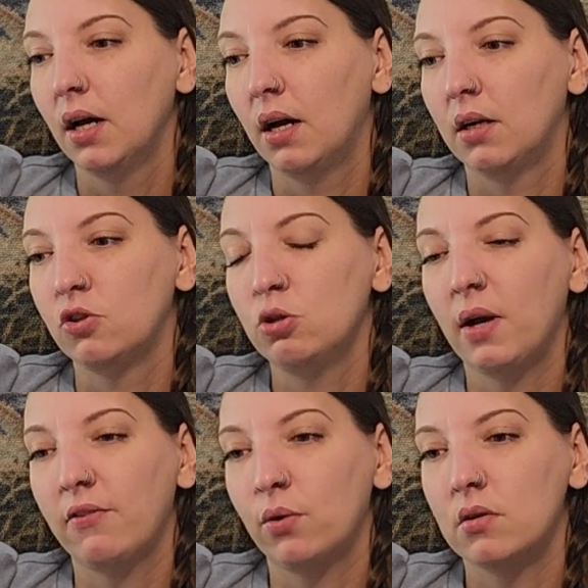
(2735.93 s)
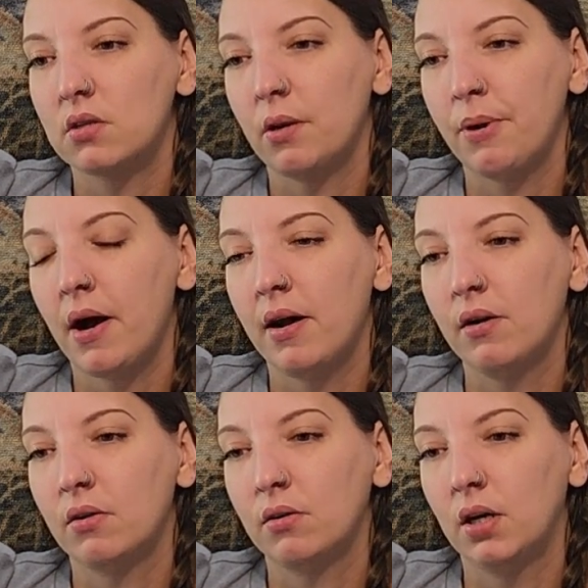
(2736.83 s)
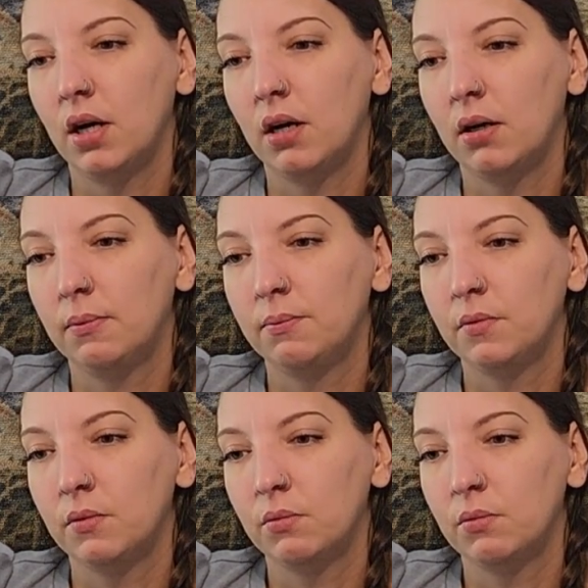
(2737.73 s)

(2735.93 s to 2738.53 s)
2x4s in a pile,